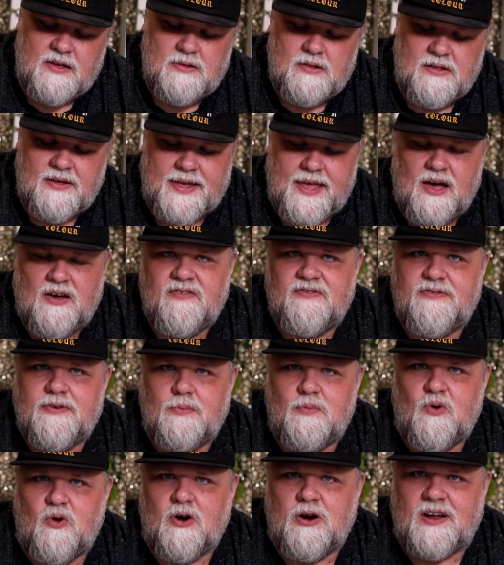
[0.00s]
on the lookout
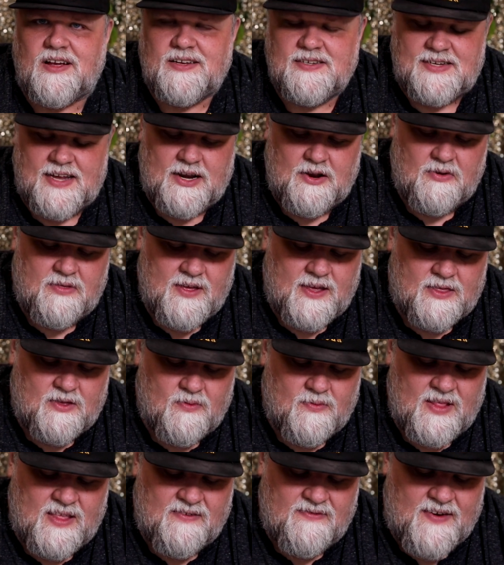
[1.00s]
for more, because I do think
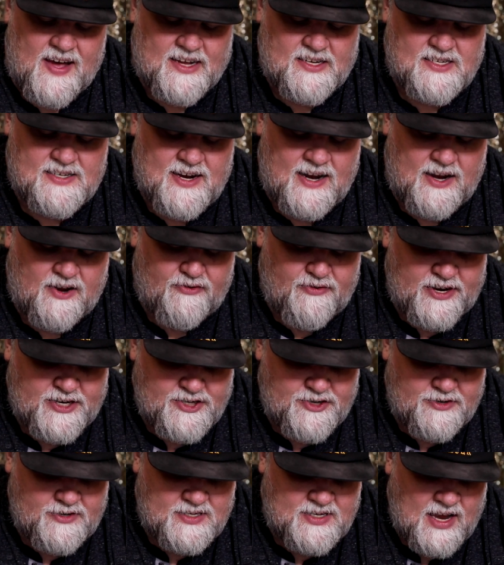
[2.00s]
they're really fascinating
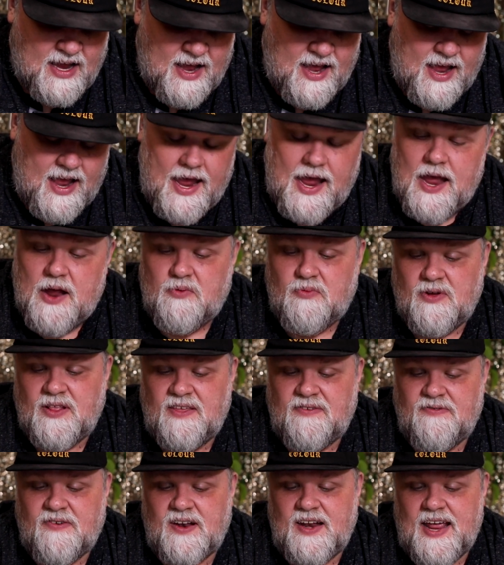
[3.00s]
creatures and
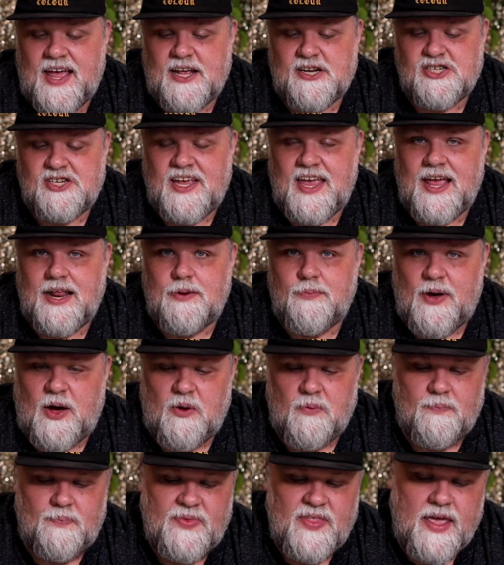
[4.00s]
really fun to educate
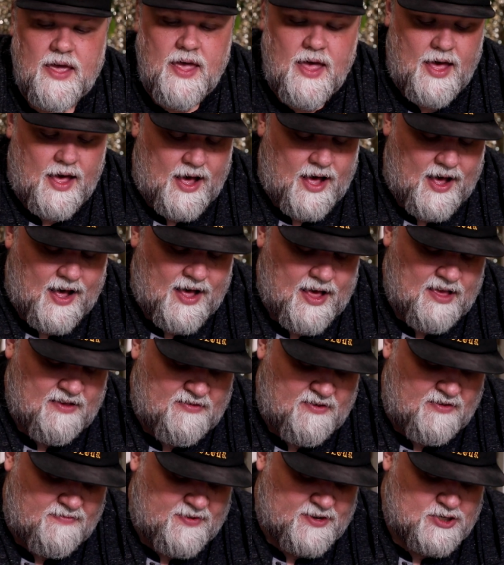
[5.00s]
about.
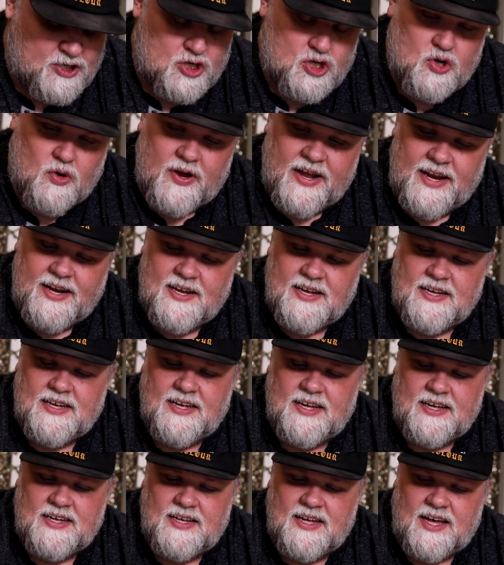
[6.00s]
If you've enjoyed
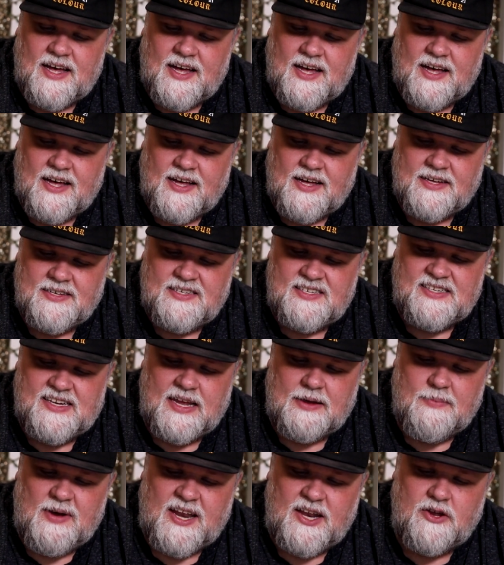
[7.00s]

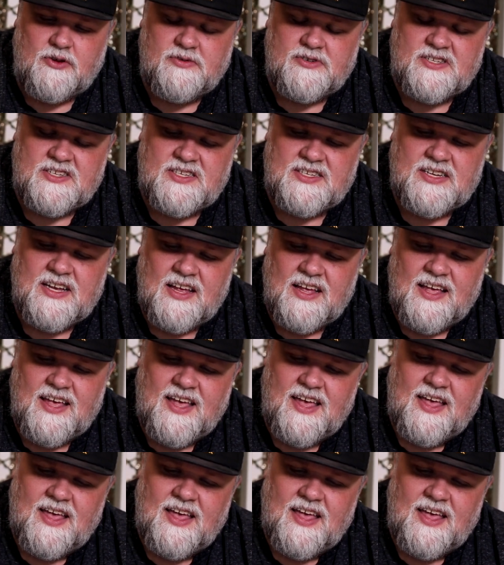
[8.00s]
seeing my newts,